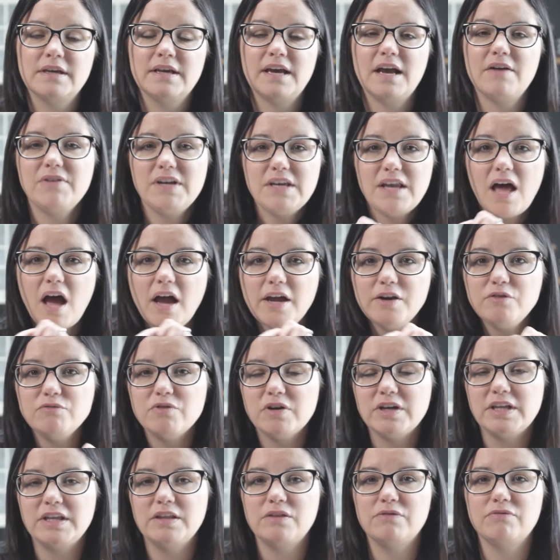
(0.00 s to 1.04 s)
have a line
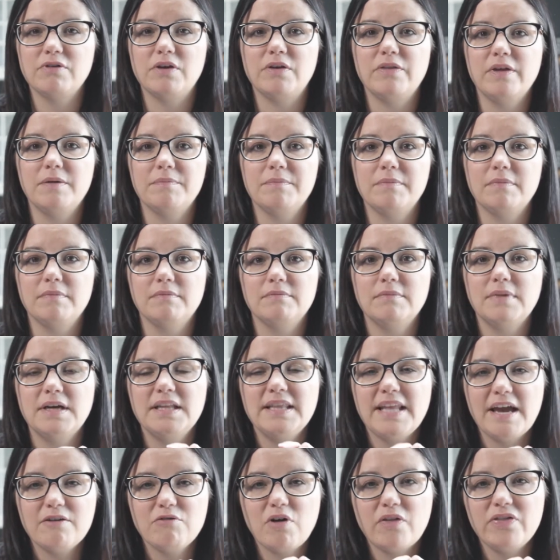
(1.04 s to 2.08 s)
running through them and
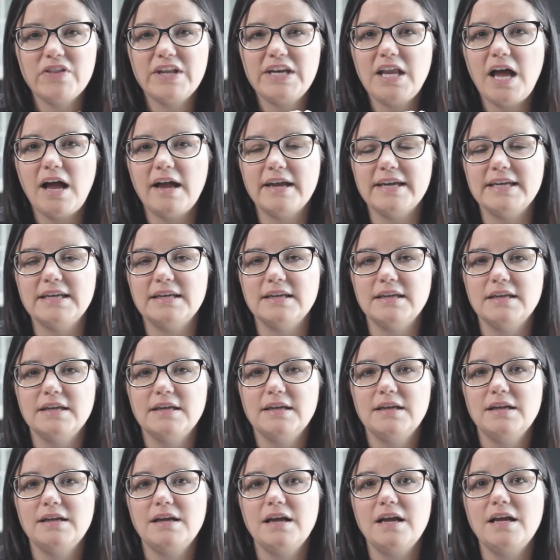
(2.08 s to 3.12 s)
they're on the line,
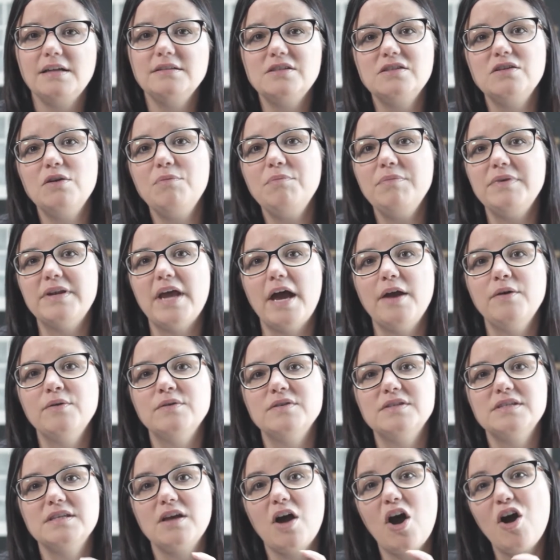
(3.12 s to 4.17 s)
and some
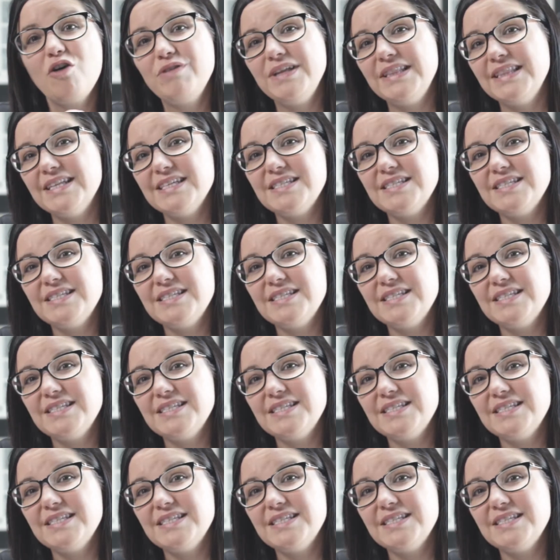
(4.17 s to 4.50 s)
notes are in the